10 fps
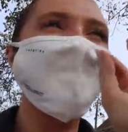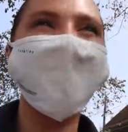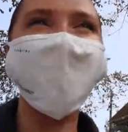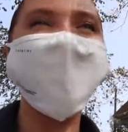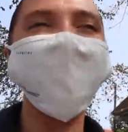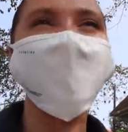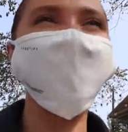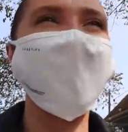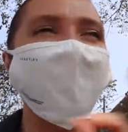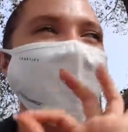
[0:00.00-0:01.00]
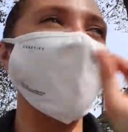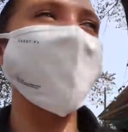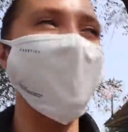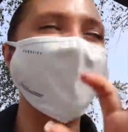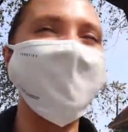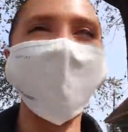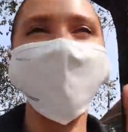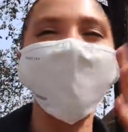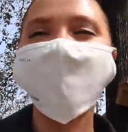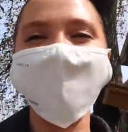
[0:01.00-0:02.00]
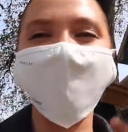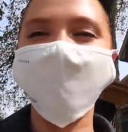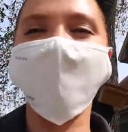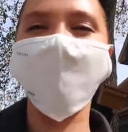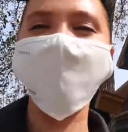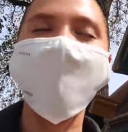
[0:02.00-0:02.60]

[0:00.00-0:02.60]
the cutest restaurant ever. I've, you guys have, we've gone there